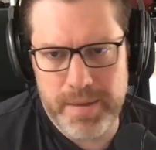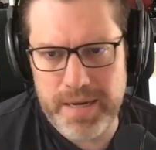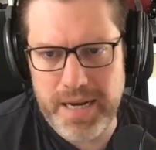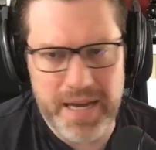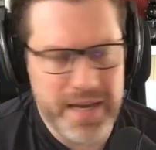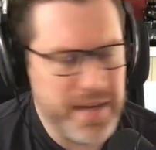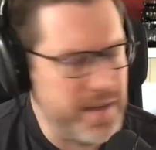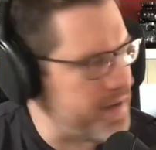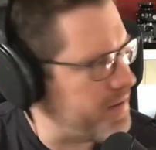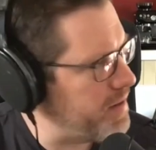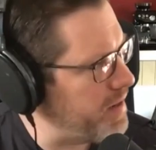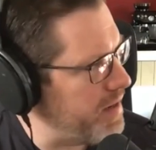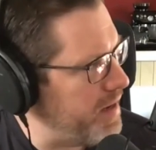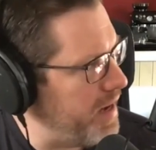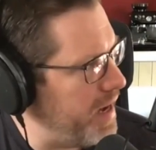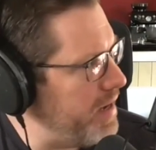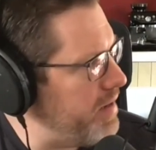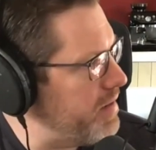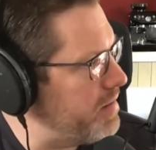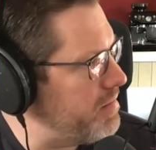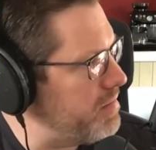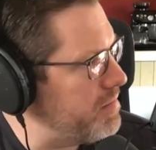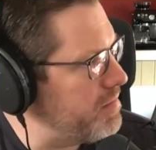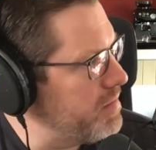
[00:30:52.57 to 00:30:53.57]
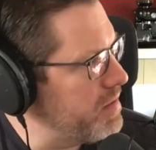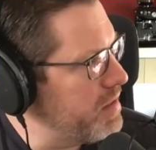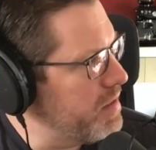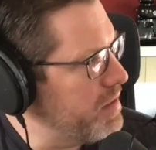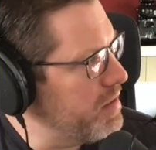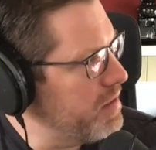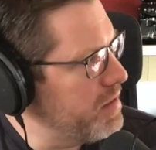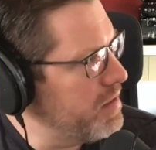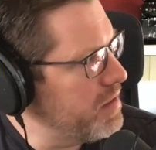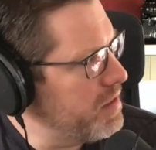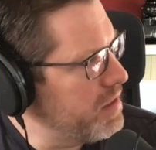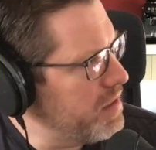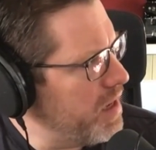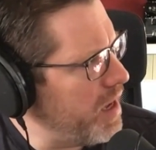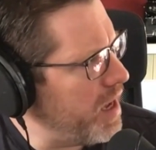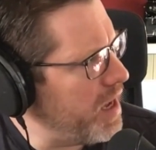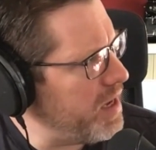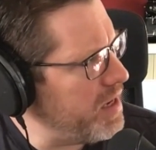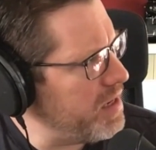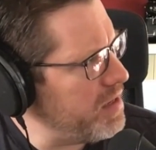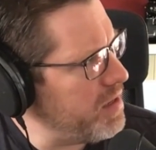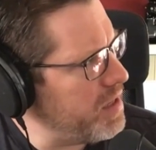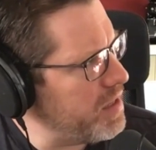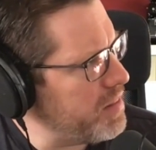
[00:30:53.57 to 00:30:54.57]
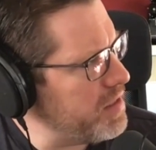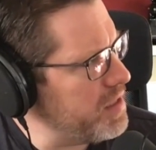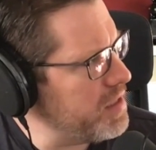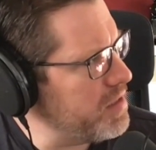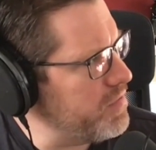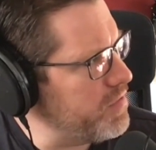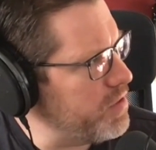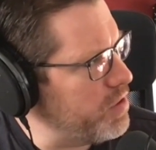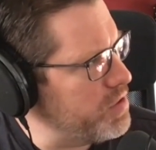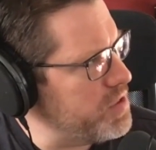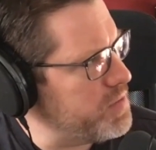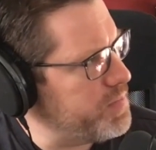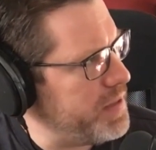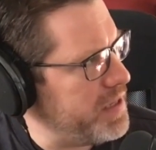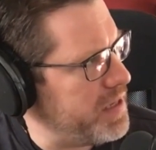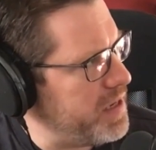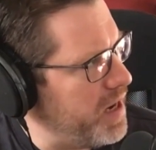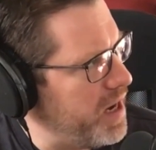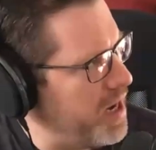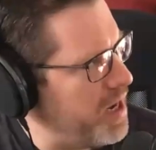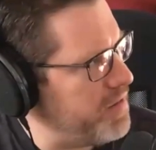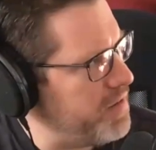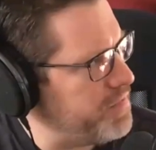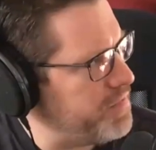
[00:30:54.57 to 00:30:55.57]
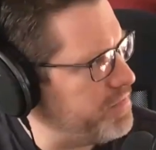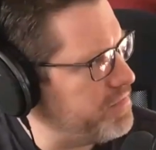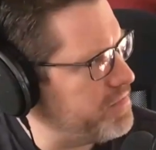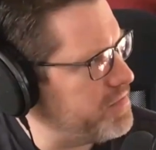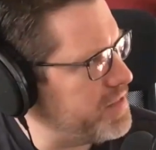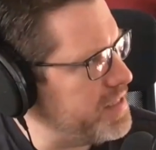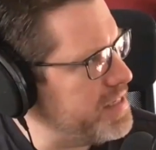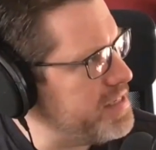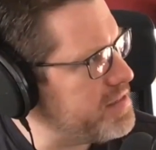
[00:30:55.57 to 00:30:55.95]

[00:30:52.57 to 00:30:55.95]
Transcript: I mean, I think I've always been a half